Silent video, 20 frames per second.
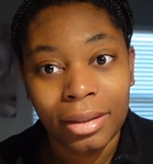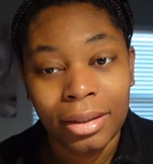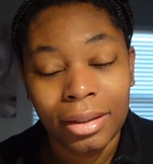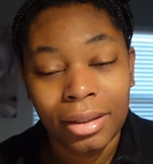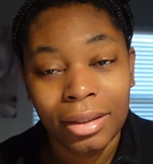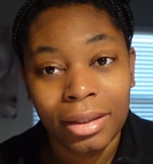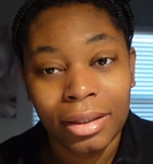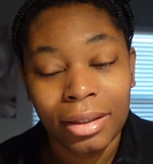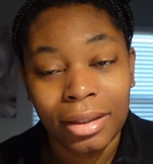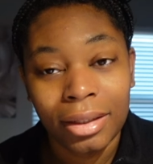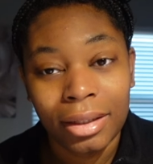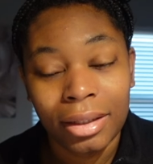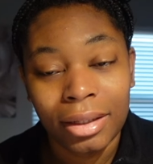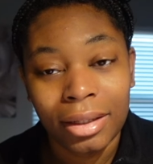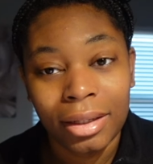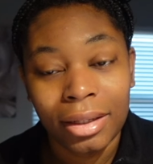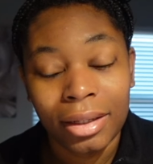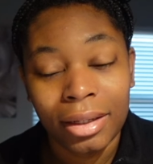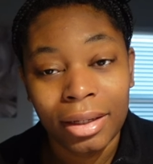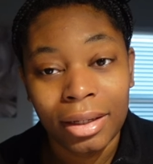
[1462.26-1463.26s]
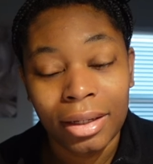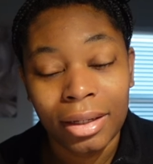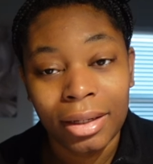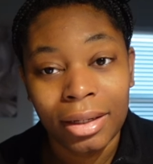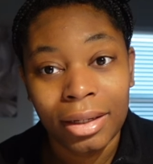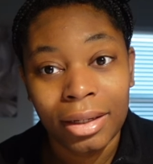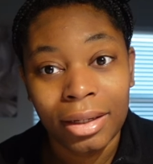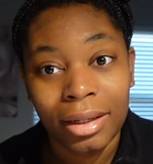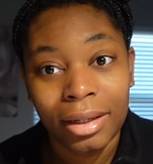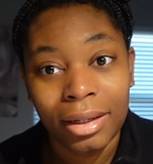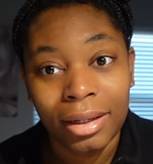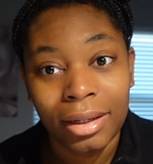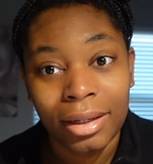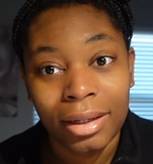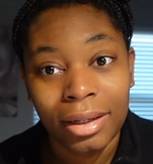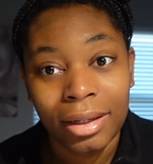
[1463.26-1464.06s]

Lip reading: No one is speaking in this clip.